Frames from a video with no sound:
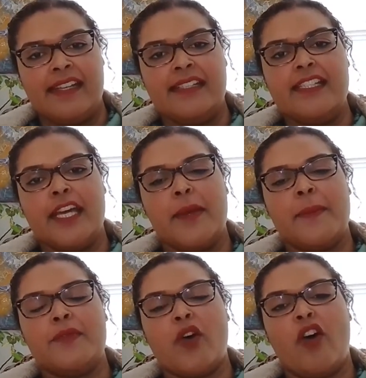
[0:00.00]
in
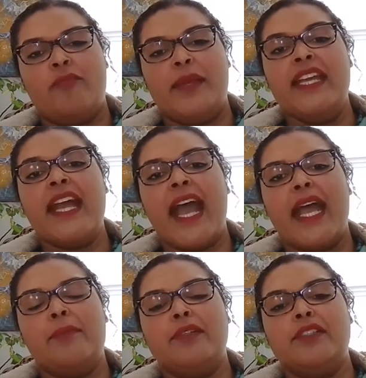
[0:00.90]
terms of being
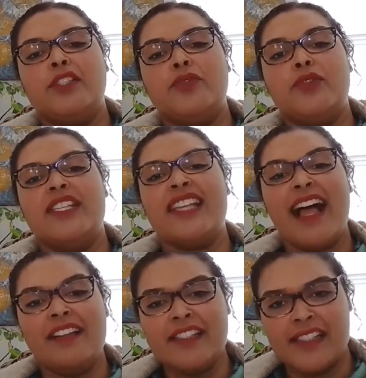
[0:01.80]
able to
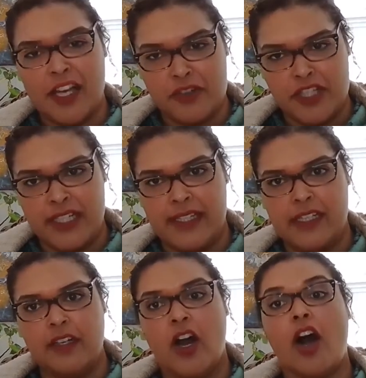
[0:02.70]
sell
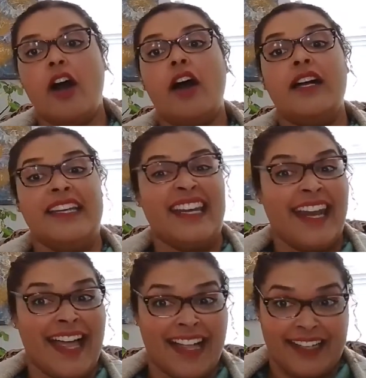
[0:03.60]
socially
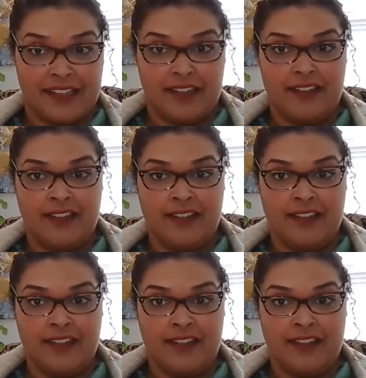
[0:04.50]
online.